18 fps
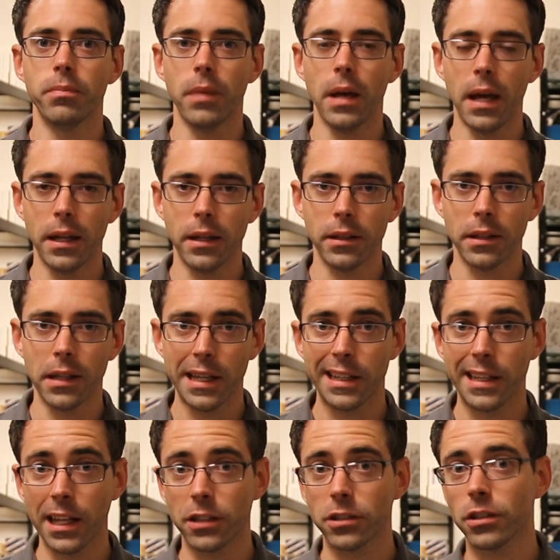and
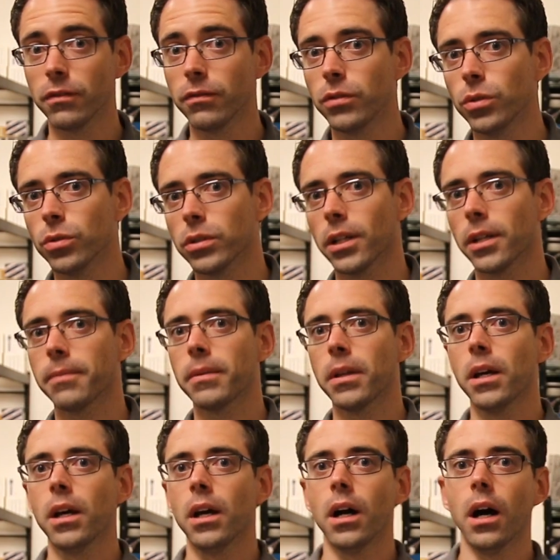it gets confusing.
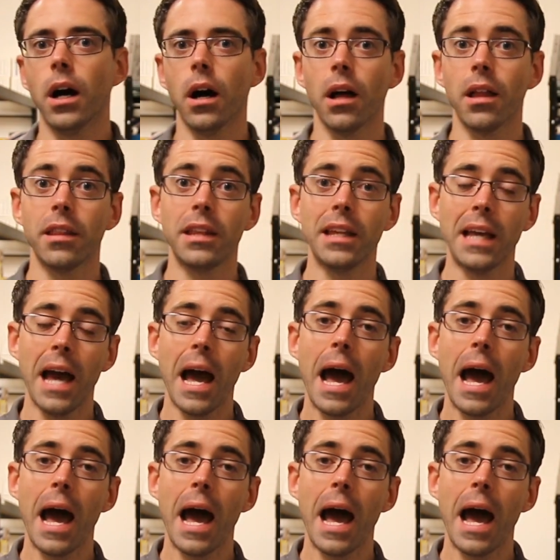The